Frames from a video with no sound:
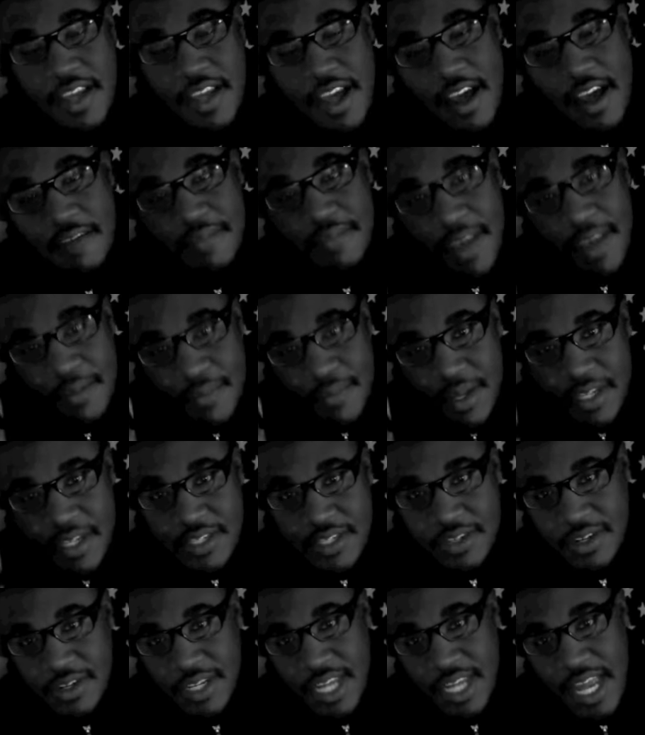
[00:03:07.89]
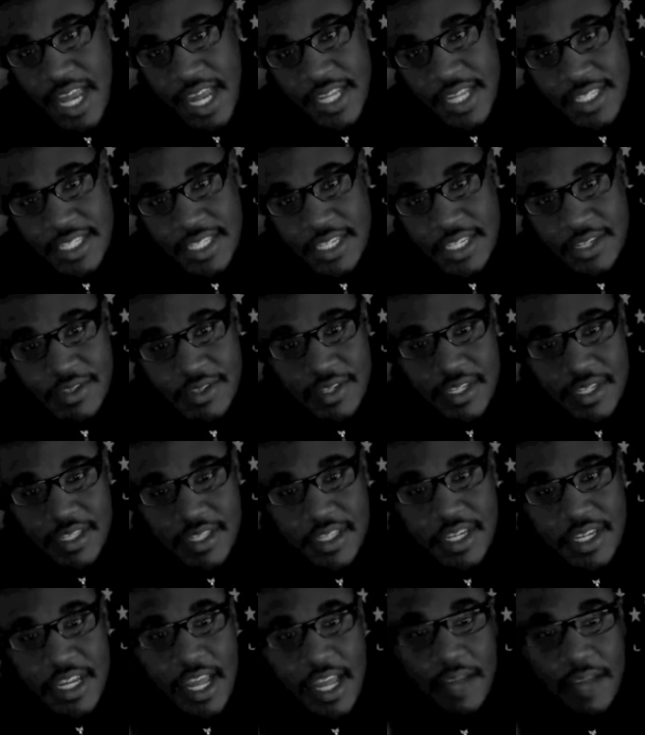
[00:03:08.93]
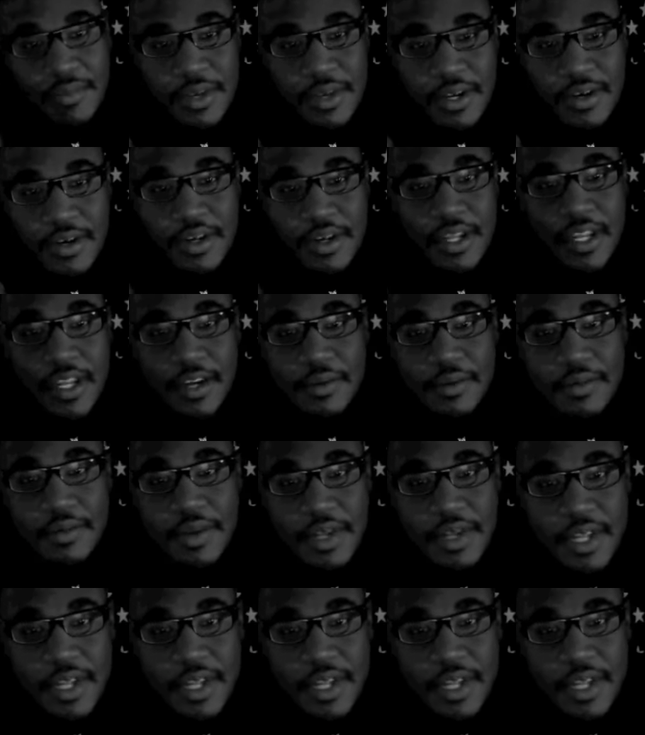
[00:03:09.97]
I'm not being sarcastic or anything. I'm here to help.